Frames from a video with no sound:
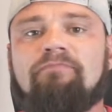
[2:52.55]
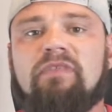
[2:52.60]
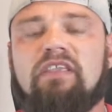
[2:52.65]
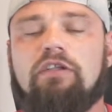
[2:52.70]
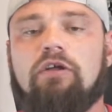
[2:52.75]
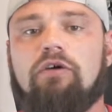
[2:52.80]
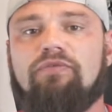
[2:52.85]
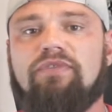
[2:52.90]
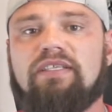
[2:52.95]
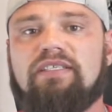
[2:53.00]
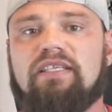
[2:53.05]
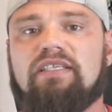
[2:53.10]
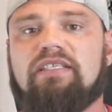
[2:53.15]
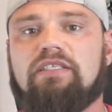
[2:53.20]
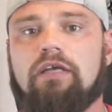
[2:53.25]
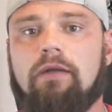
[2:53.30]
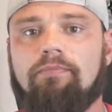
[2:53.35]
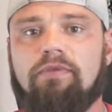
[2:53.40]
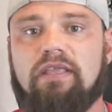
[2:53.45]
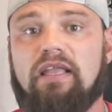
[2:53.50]
you know, this is
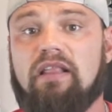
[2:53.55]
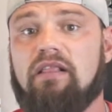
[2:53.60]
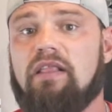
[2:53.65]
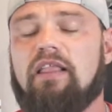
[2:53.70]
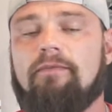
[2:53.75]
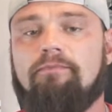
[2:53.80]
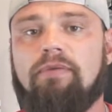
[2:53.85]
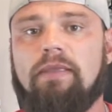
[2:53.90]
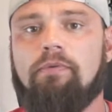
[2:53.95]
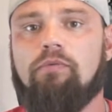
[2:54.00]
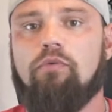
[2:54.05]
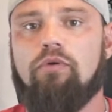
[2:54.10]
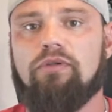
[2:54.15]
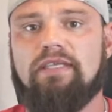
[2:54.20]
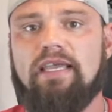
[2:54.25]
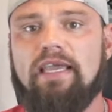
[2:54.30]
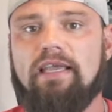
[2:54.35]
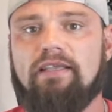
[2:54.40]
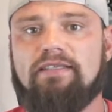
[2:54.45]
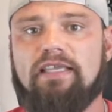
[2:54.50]
something that a lot of people will
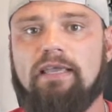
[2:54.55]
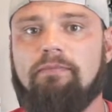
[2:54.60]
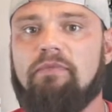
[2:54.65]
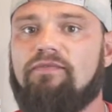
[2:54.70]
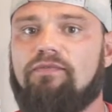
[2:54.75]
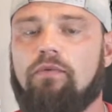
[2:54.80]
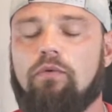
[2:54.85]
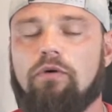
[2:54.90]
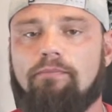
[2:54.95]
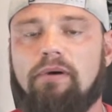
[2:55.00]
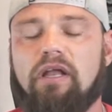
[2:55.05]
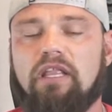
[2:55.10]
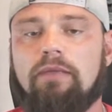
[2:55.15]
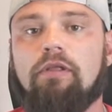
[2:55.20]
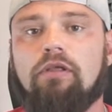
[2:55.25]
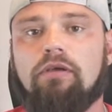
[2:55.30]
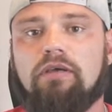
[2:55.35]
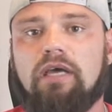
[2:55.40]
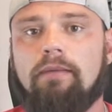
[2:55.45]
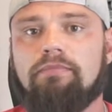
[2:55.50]
take, say before
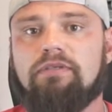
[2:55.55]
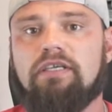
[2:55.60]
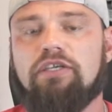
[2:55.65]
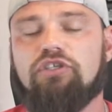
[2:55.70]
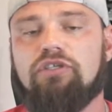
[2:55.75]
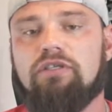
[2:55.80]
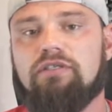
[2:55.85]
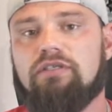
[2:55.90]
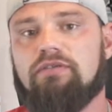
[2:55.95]
bodybuilding competition,